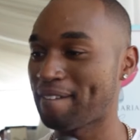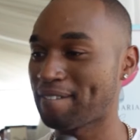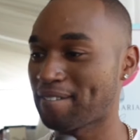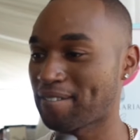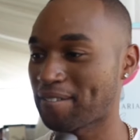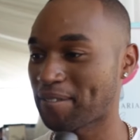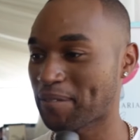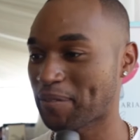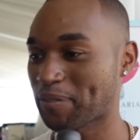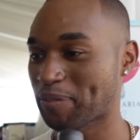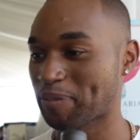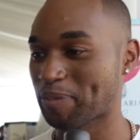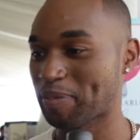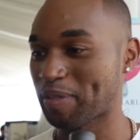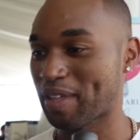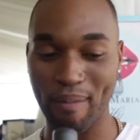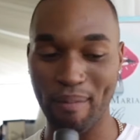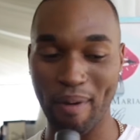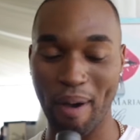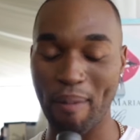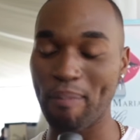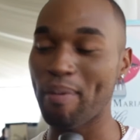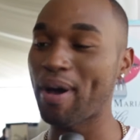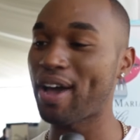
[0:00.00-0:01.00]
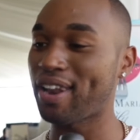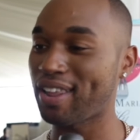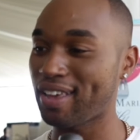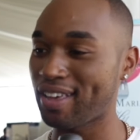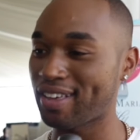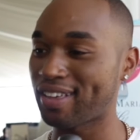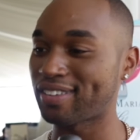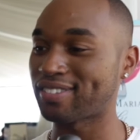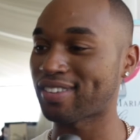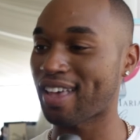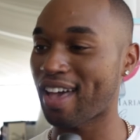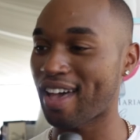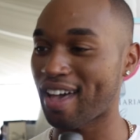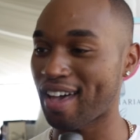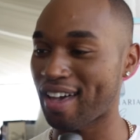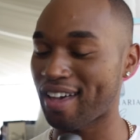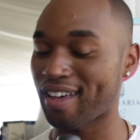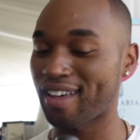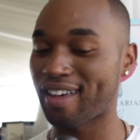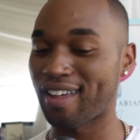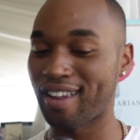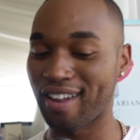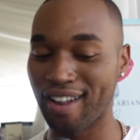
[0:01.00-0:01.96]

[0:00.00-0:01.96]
about up here? My buddy is uh,